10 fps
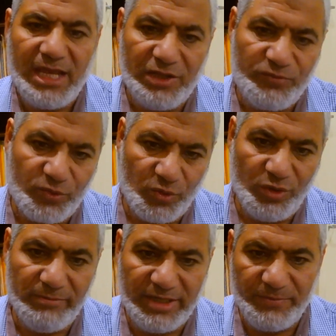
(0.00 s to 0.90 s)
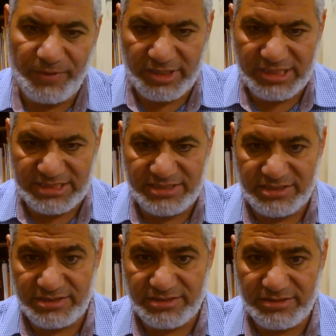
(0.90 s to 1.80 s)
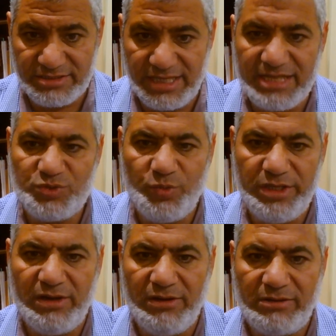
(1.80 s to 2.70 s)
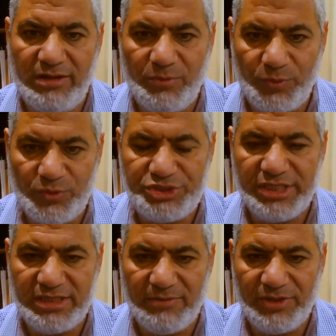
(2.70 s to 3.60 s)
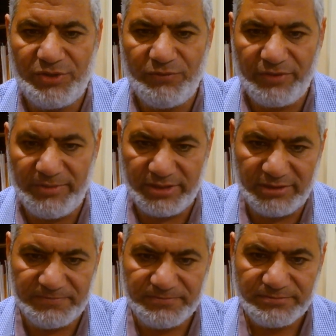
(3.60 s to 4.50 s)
and for all my brothers and sisters as we are approaching the month of Ramadan.